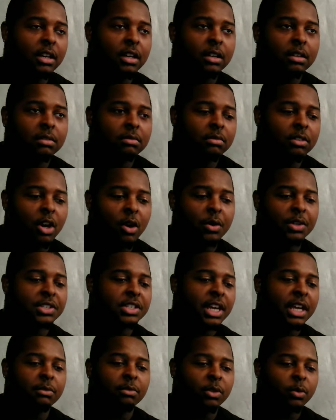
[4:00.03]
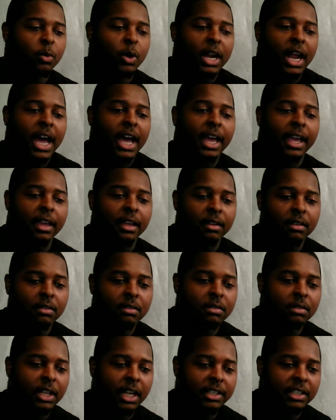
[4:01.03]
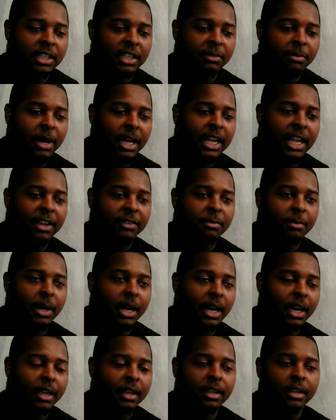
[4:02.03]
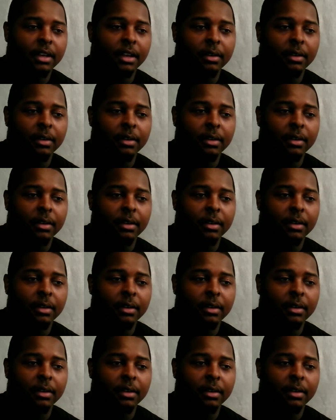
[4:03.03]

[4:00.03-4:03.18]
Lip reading: of coincide with what I like to live my life by.